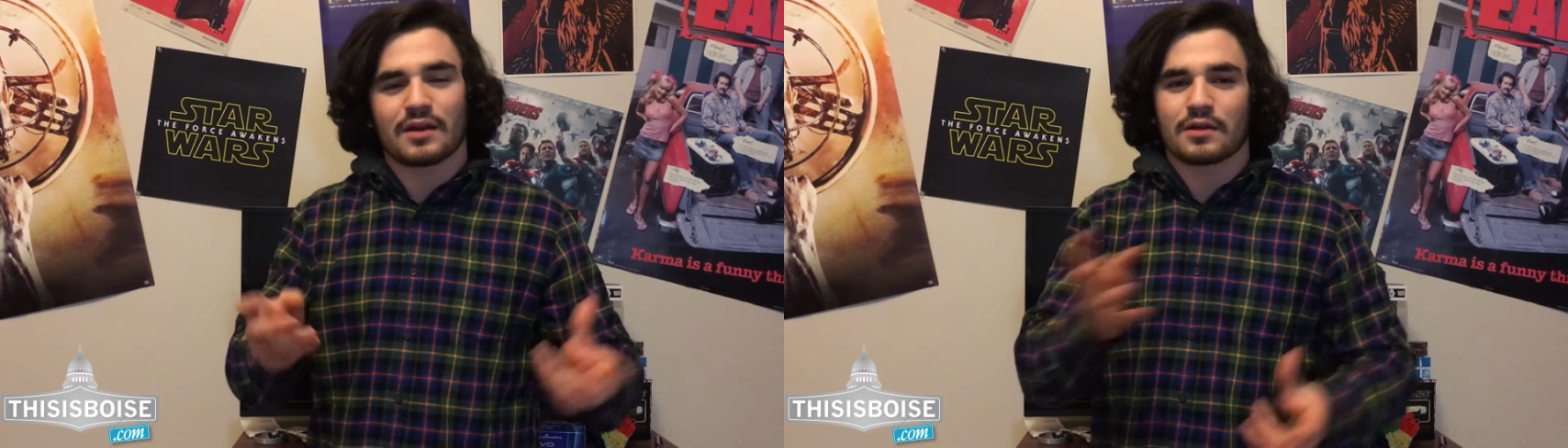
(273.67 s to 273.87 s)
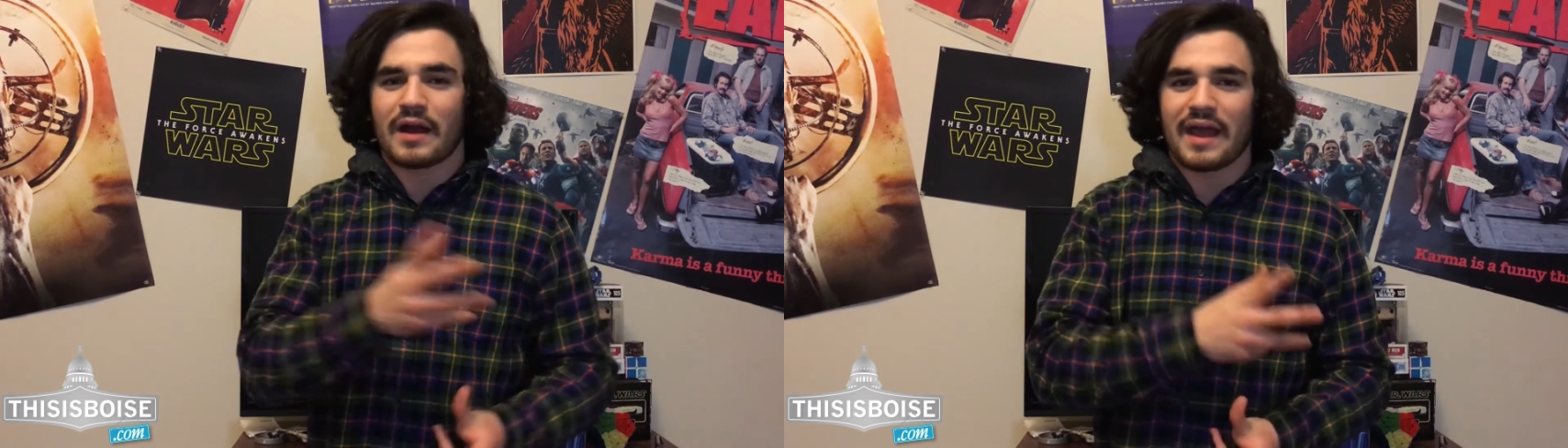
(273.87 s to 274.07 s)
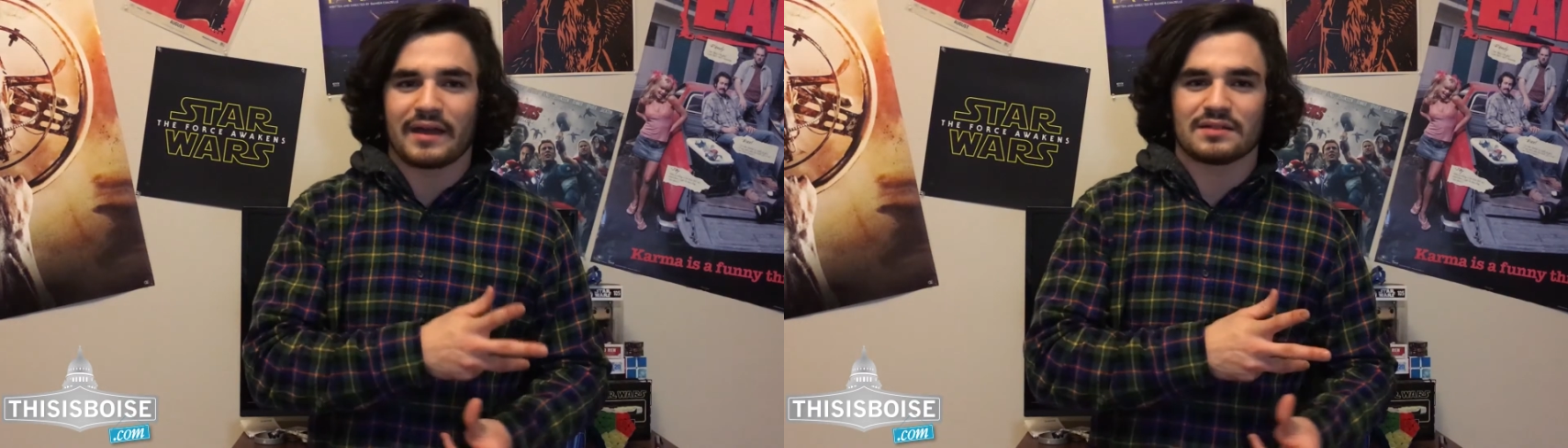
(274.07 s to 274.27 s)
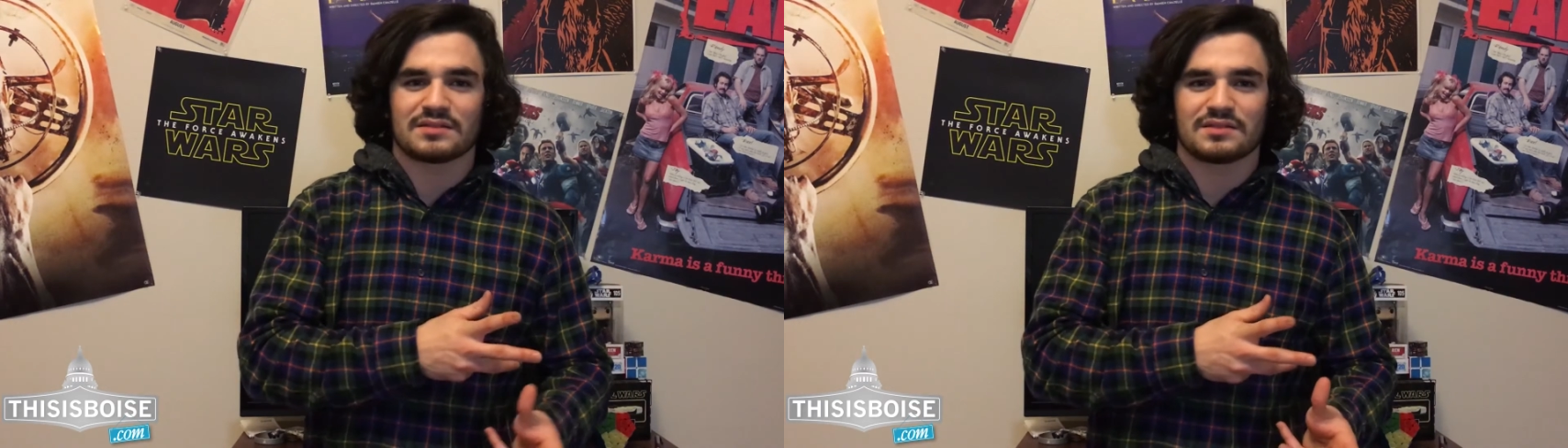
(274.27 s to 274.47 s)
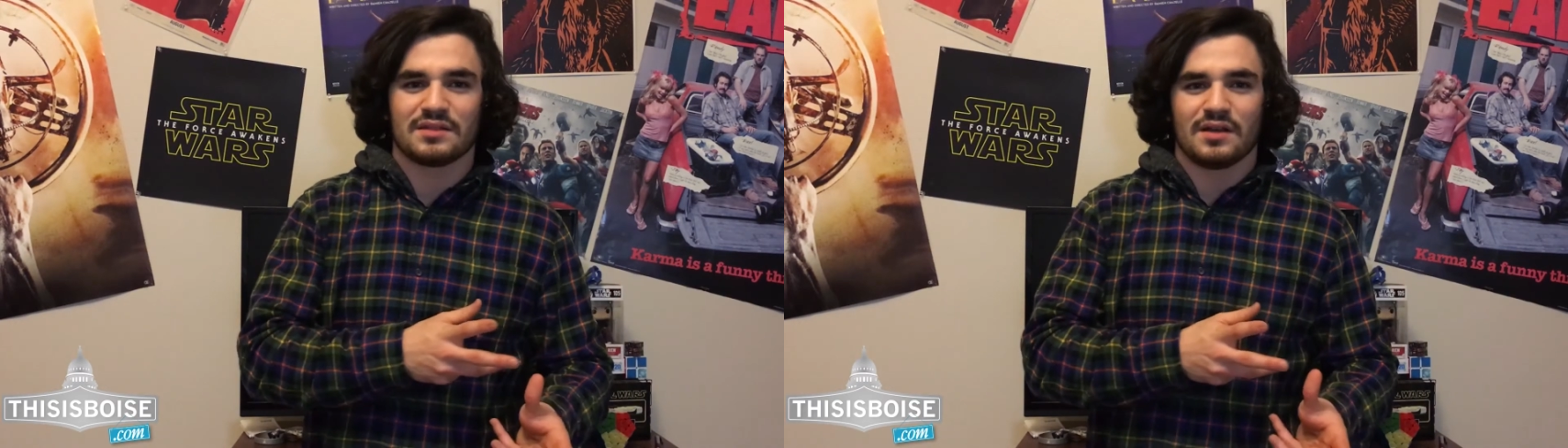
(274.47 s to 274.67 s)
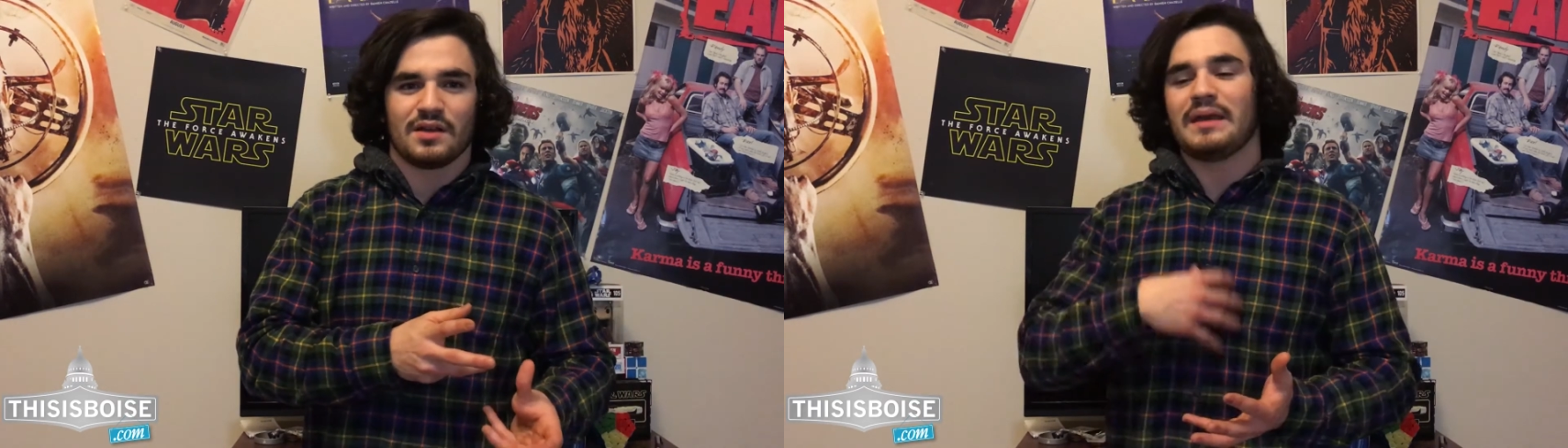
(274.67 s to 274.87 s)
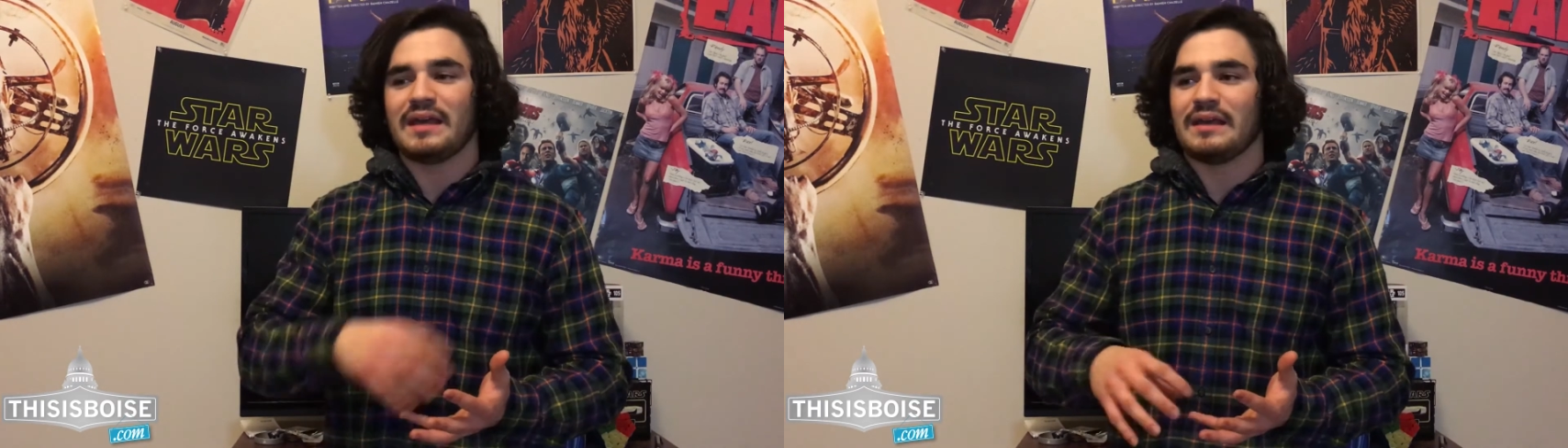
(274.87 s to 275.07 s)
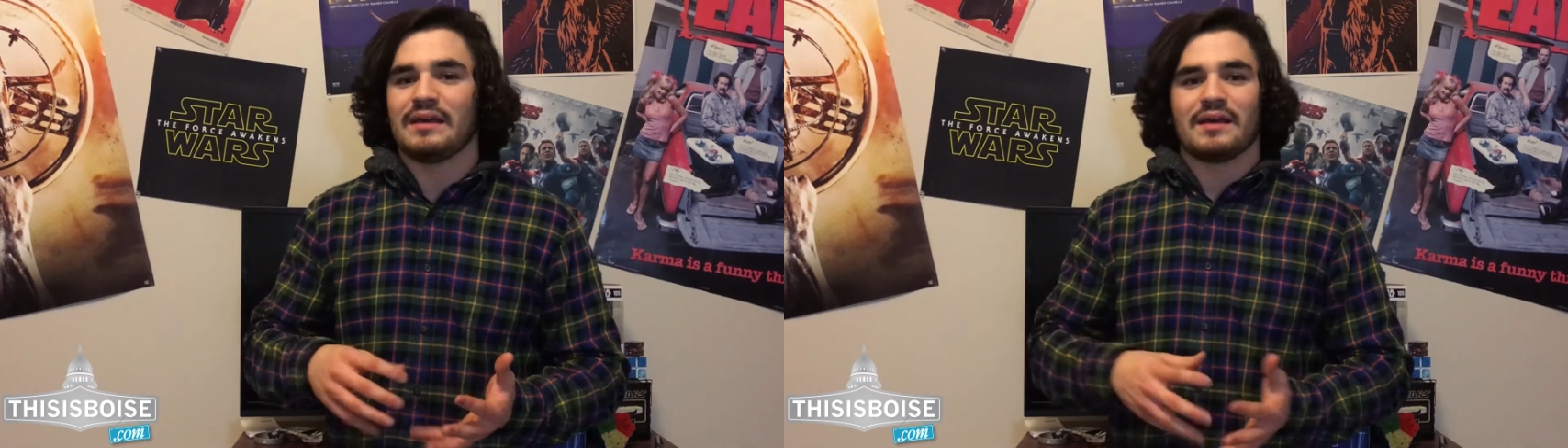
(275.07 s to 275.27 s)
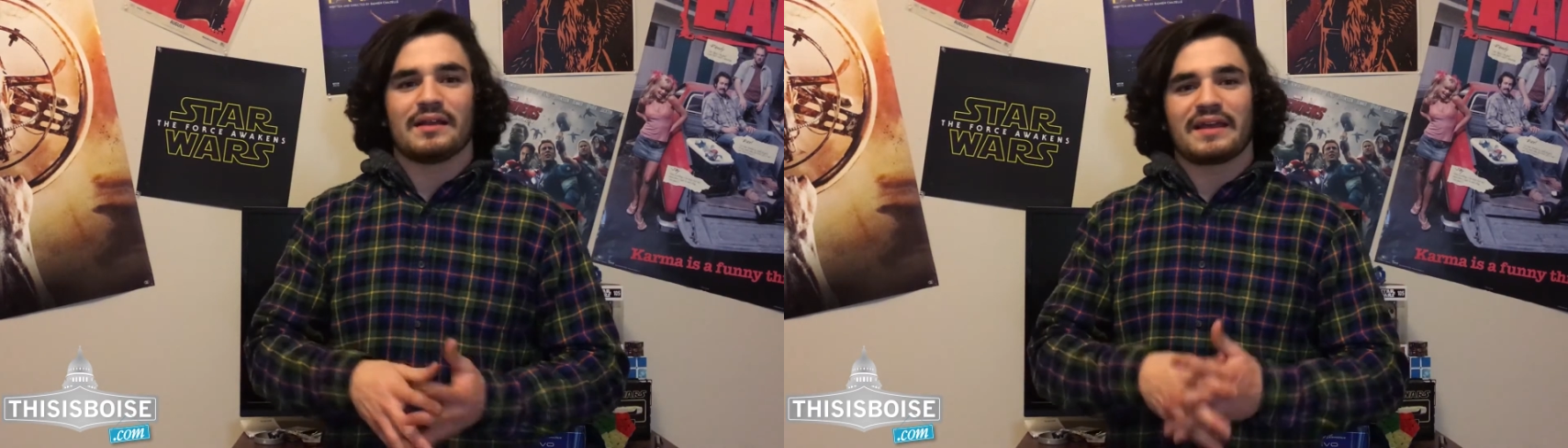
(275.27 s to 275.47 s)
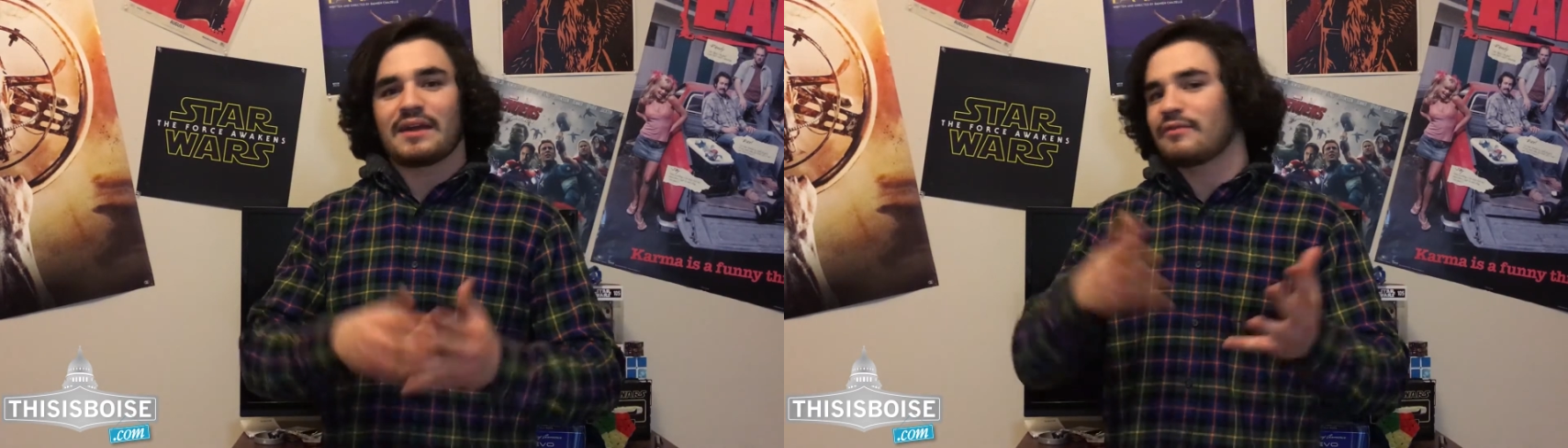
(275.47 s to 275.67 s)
than Greg's. Like me,